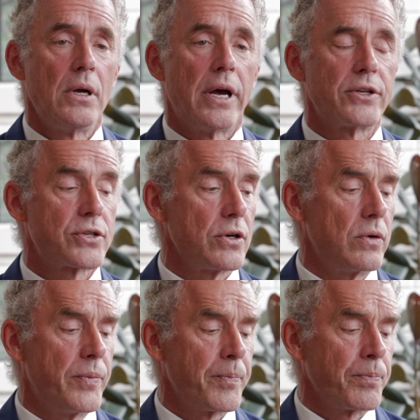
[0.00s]
And
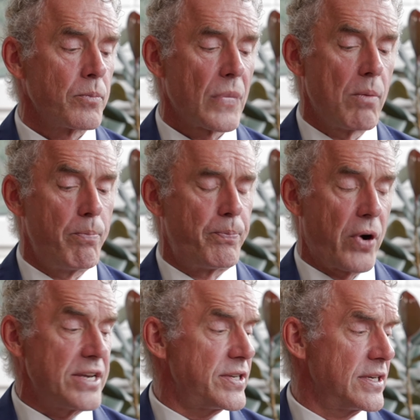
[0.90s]
so
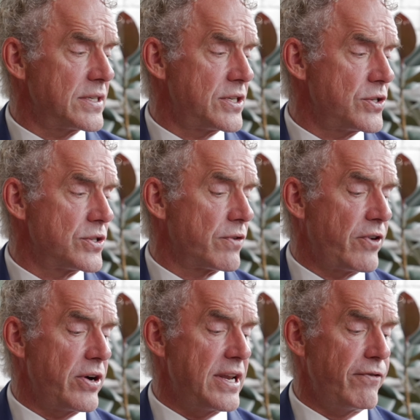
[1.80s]
pricing decisions are
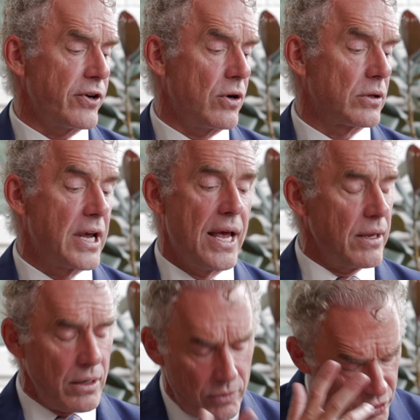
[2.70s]
very difficult.
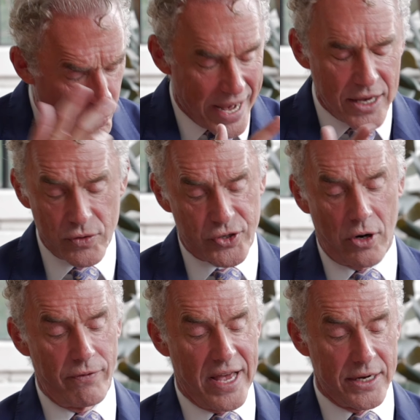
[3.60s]
The way you solve that